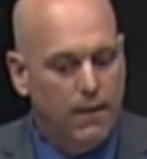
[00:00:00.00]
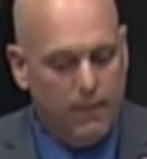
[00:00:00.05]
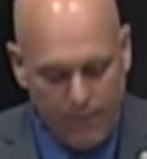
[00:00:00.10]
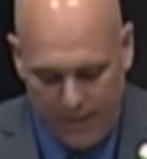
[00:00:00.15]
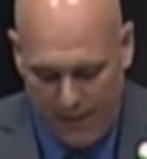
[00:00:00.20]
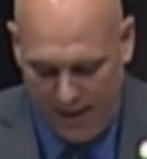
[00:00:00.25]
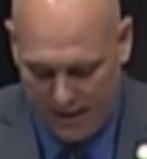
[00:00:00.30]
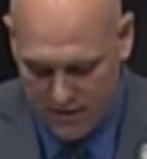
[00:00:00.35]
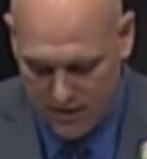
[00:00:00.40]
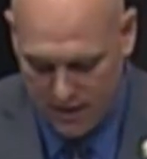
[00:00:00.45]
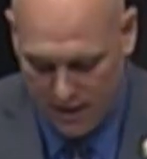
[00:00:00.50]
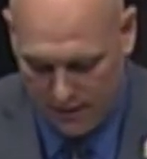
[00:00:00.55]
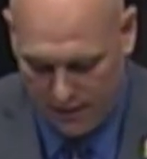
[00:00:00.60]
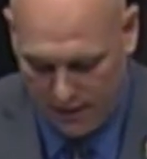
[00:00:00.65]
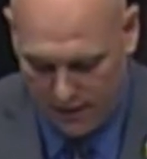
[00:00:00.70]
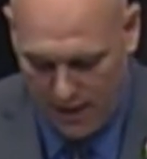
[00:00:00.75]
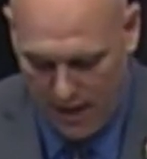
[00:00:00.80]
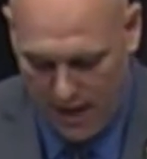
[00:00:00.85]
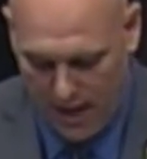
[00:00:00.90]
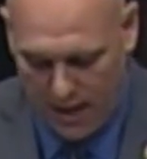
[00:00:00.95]
they said
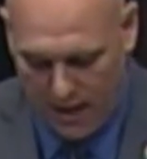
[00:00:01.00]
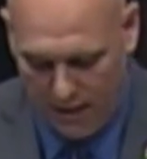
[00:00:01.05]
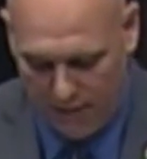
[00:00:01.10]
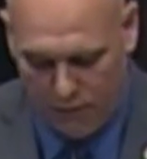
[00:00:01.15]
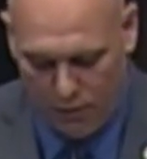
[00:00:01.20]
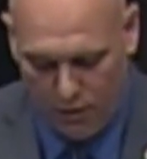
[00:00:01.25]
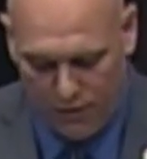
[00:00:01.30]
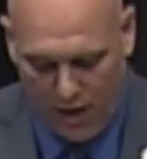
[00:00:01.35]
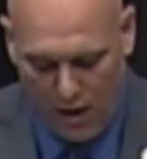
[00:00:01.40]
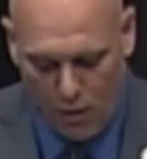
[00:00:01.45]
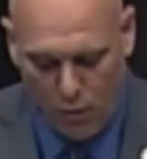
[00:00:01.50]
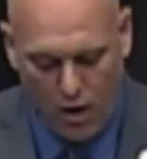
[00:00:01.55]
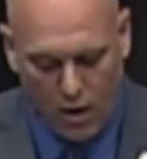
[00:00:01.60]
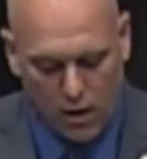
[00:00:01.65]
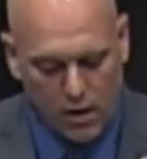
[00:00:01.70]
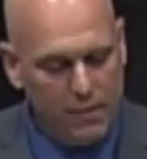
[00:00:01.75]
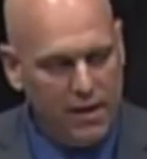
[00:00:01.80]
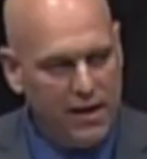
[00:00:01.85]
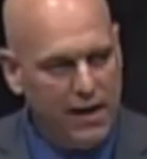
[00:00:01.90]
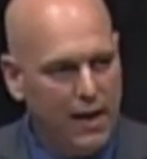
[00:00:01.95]
that they
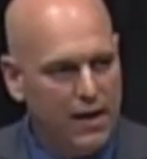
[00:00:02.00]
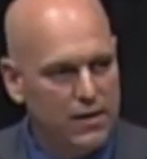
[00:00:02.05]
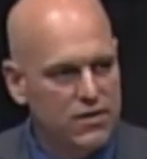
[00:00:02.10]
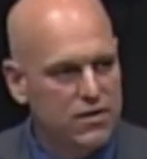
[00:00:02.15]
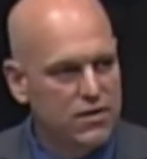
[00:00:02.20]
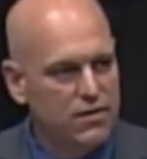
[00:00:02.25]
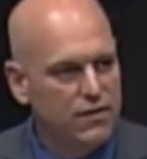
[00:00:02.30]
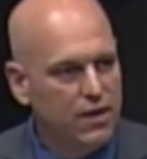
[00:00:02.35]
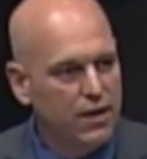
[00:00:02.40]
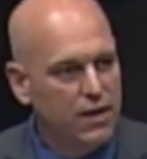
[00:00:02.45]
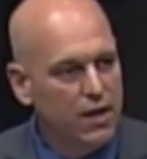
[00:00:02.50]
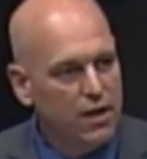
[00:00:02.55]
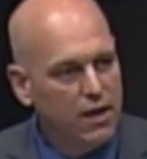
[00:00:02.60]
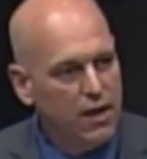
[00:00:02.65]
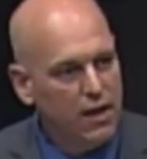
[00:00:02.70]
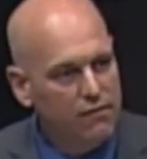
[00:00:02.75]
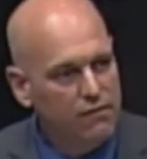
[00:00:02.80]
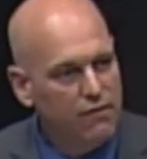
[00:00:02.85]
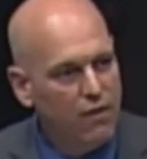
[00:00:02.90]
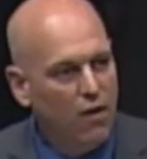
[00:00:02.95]
welcome enhanced civilian
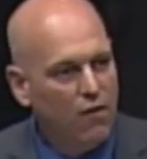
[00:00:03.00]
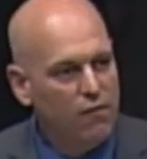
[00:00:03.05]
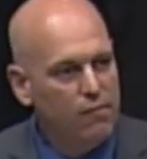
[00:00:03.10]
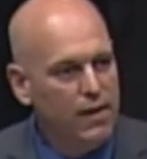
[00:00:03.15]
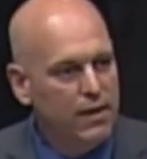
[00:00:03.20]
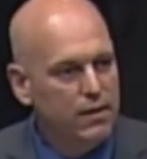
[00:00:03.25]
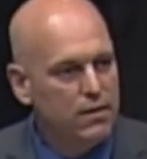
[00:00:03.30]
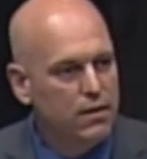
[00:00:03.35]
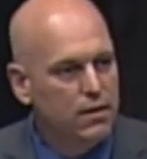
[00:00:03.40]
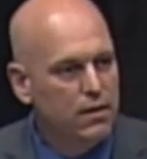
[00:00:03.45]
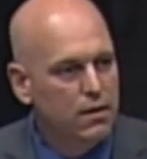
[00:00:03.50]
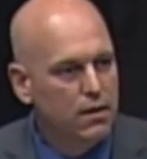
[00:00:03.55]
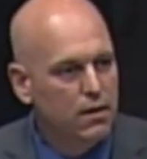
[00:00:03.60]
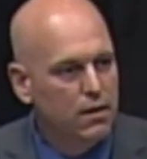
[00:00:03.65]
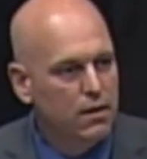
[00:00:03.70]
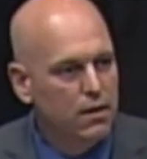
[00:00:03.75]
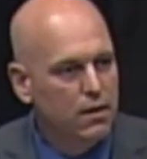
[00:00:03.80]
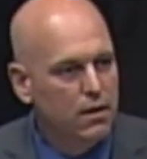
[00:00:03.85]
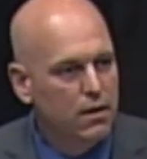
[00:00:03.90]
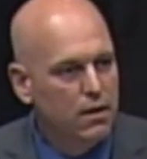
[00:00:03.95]
involvement,
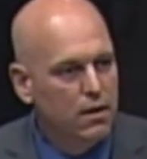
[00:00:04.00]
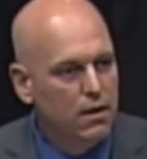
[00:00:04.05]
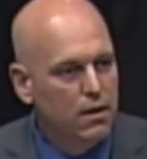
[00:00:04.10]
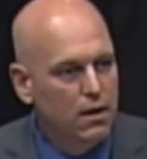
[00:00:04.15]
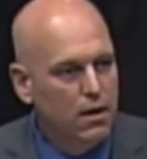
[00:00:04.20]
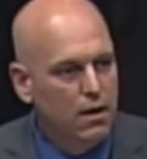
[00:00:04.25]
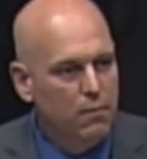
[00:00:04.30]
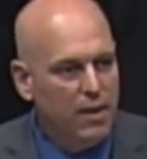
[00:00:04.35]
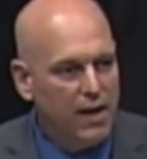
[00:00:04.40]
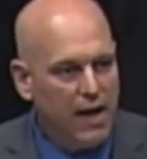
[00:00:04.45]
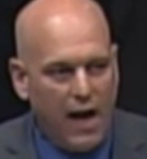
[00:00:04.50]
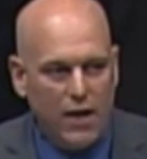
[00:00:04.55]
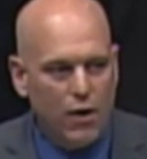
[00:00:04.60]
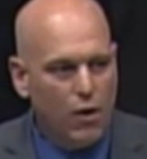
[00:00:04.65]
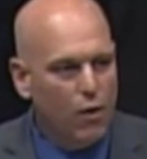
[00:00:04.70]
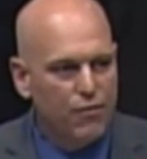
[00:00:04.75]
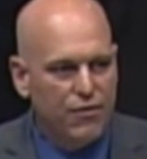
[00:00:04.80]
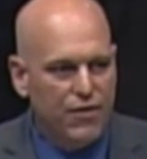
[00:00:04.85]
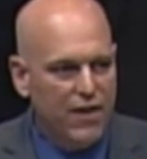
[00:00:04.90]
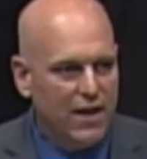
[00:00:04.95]
but I
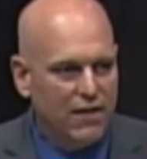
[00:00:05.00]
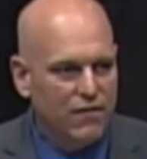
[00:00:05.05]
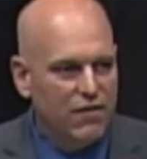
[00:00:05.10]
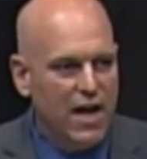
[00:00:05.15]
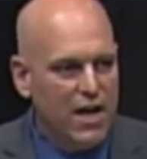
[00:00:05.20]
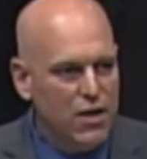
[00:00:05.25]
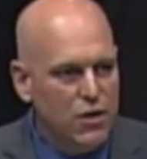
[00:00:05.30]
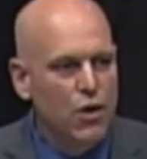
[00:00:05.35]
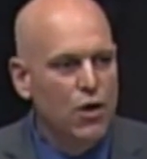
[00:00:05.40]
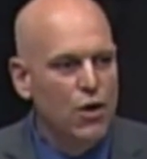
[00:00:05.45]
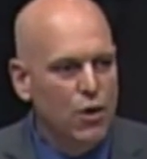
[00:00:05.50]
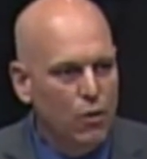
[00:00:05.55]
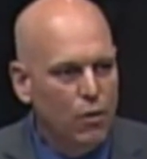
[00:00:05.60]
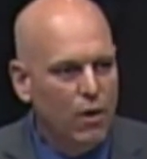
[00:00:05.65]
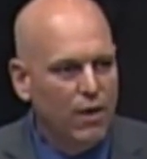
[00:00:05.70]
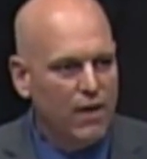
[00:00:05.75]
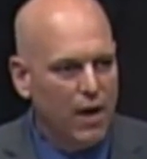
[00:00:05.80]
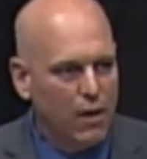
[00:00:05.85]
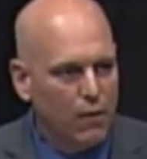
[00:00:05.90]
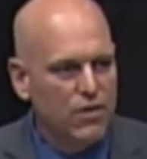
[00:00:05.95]
don't think they knew
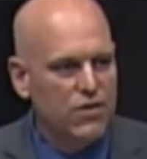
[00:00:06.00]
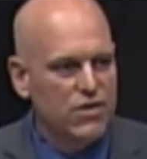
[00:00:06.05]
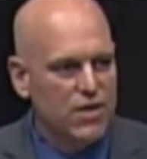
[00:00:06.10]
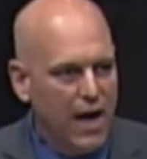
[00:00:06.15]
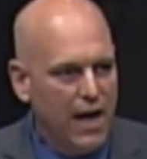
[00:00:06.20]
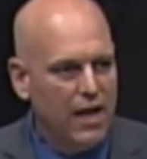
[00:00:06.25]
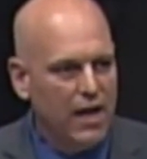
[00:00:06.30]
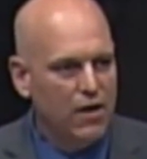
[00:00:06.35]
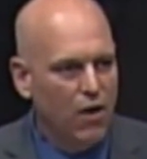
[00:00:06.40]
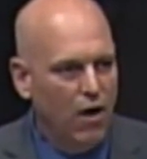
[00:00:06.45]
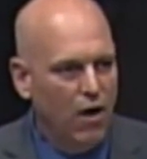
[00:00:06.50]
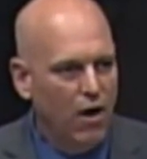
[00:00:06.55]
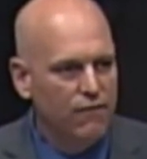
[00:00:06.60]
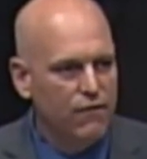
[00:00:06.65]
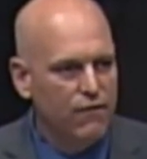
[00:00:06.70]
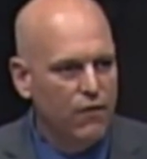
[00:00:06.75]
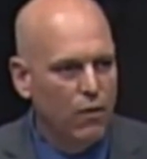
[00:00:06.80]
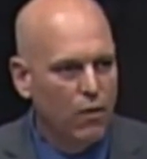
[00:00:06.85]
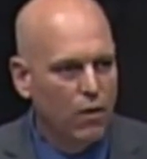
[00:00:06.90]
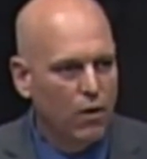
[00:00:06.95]
what they were signing on
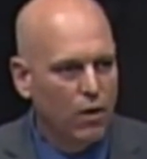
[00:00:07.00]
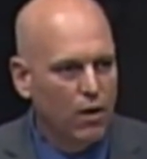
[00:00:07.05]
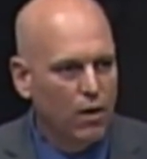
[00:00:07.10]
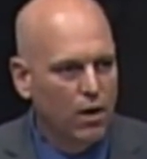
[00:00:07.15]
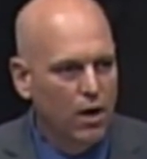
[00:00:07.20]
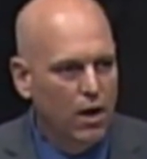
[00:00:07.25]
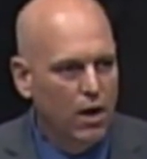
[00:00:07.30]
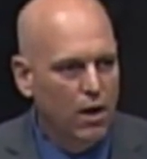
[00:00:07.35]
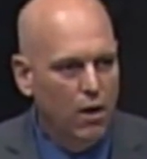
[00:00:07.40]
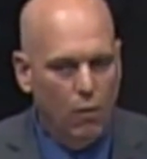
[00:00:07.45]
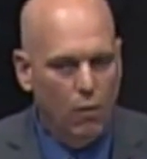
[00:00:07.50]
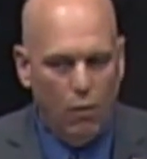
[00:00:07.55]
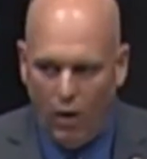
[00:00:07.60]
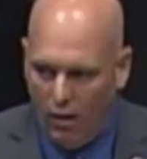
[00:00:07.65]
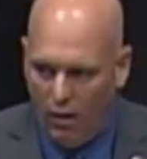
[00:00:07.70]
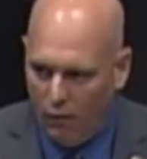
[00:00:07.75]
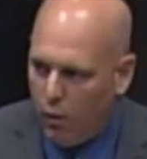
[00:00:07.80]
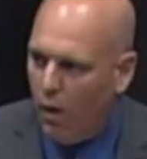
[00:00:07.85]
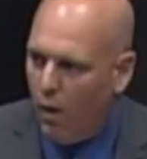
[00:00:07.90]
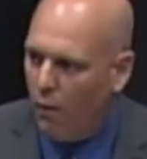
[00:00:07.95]
for
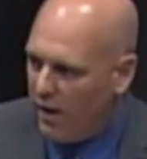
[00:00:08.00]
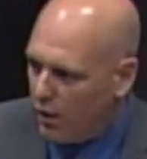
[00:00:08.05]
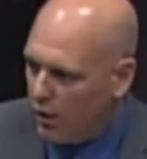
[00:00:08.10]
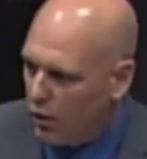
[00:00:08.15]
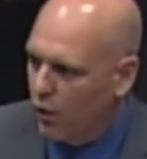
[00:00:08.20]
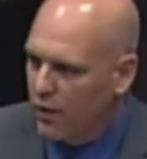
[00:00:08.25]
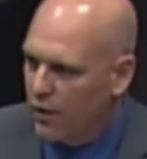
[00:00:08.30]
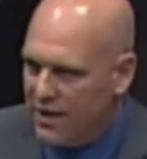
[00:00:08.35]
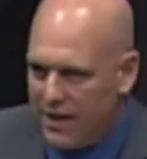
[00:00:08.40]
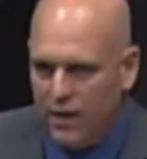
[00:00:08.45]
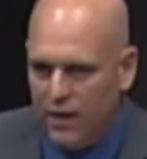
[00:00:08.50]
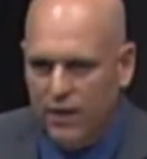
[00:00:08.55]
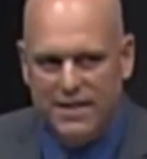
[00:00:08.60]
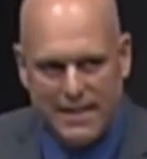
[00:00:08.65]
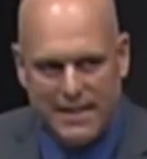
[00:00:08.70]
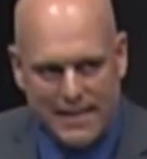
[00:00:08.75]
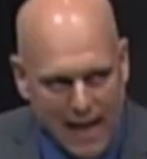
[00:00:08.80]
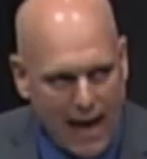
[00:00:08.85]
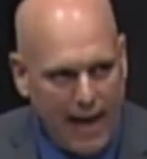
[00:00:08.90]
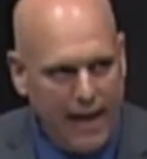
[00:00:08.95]
of what we learned here
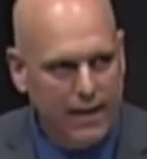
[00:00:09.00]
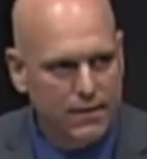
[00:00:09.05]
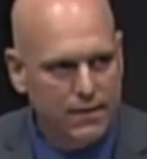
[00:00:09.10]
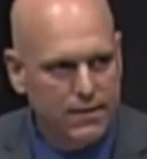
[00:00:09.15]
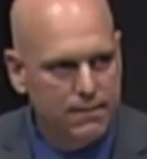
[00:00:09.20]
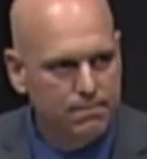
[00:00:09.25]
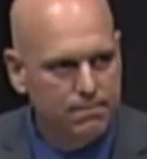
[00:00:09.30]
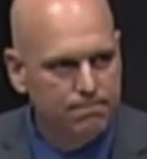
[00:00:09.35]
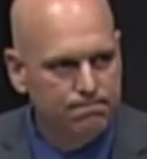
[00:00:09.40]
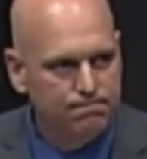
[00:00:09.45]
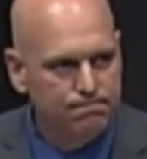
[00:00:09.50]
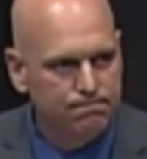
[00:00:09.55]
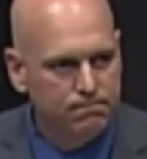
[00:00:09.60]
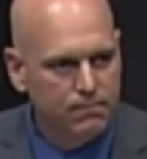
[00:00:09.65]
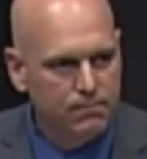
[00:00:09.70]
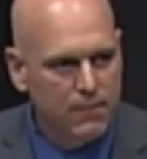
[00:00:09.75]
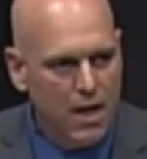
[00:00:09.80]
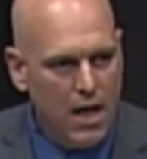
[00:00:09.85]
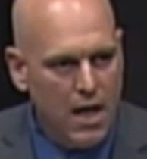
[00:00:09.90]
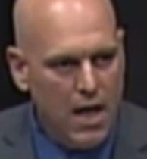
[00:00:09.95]
tonight.
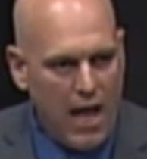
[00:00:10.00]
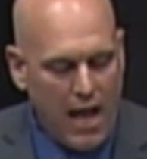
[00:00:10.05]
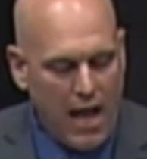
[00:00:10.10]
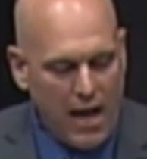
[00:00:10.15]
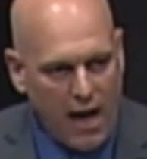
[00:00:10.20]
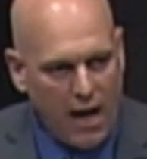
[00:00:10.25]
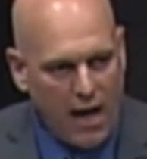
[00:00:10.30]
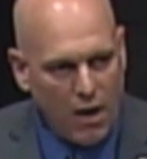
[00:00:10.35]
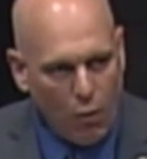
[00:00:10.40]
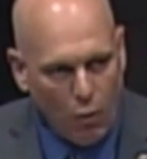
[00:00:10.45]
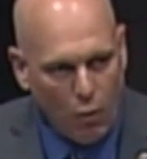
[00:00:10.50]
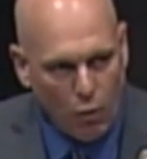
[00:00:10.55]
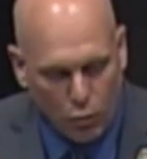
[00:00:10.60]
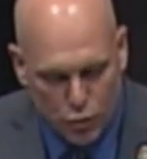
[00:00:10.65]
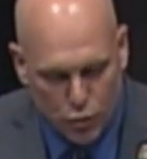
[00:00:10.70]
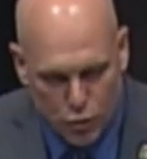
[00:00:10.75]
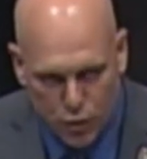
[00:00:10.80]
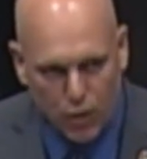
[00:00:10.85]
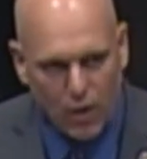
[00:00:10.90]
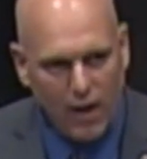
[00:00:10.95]
And I
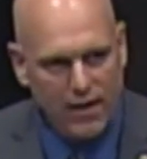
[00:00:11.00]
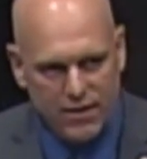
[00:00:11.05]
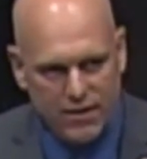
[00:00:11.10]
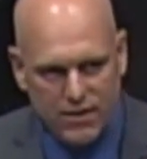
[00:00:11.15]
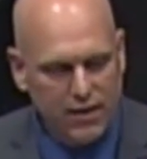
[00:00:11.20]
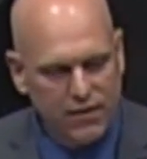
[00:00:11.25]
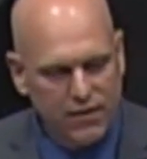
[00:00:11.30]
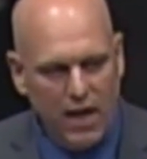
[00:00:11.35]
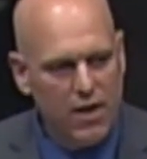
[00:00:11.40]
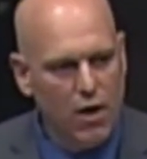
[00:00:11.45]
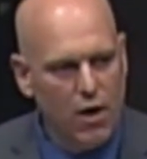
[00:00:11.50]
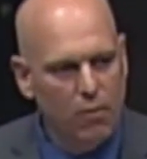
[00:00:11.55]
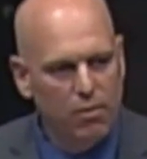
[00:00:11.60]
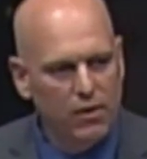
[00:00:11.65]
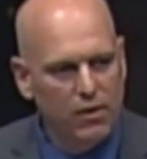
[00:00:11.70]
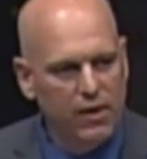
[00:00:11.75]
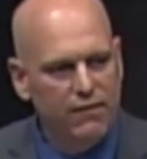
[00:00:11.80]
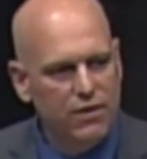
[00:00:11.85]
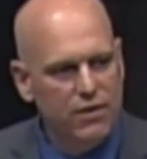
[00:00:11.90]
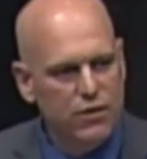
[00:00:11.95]
trust that they don't
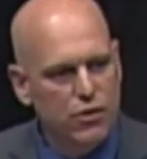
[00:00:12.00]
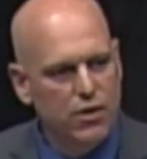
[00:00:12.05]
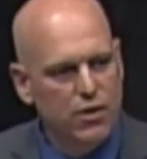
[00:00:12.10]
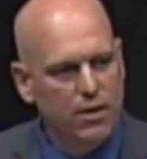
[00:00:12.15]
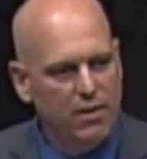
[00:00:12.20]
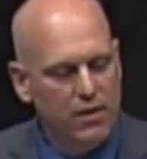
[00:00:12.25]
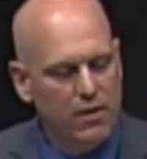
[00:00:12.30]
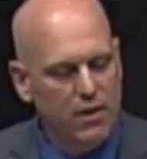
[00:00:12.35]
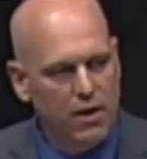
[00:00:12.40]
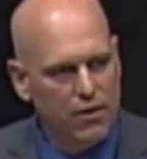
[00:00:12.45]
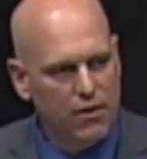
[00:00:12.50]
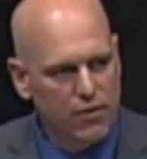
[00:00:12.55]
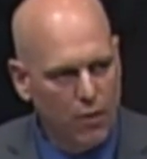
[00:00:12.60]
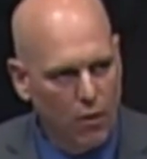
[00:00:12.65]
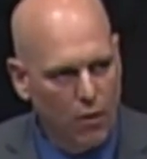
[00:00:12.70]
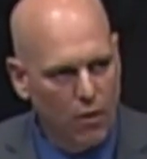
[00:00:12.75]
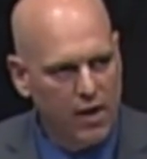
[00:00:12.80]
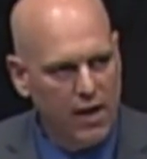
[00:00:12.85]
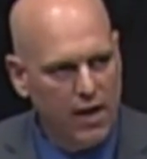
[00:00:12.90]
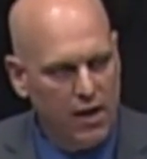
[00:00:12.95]
believe in stripping the
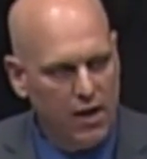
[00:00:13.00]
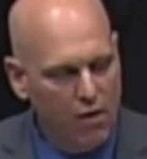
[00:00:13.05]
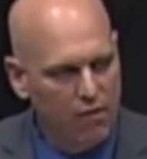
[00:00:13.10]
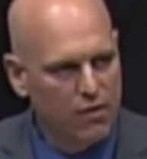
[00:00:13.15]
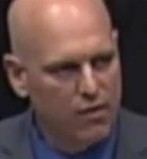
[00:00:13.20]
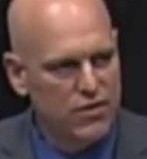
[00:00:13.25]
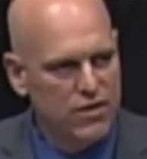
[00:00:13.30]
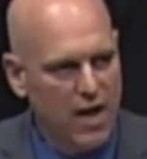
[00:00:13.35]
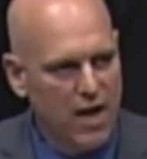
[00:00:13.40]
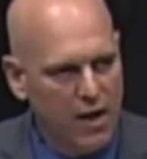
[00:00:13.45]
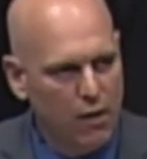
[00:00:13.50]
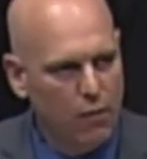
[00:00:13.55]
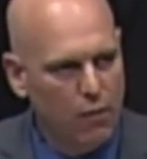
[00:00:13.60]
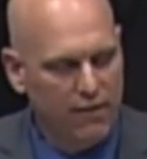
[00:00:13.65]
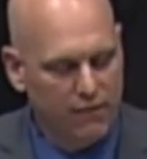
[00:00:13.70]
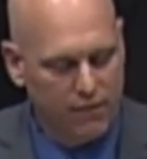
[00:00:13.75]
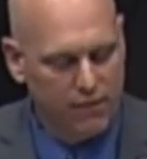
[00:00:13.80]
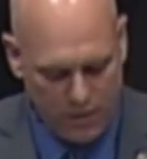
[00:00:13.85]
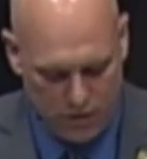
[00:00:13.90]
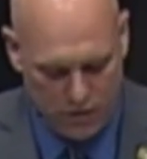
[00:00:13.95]
authority and oversight away from the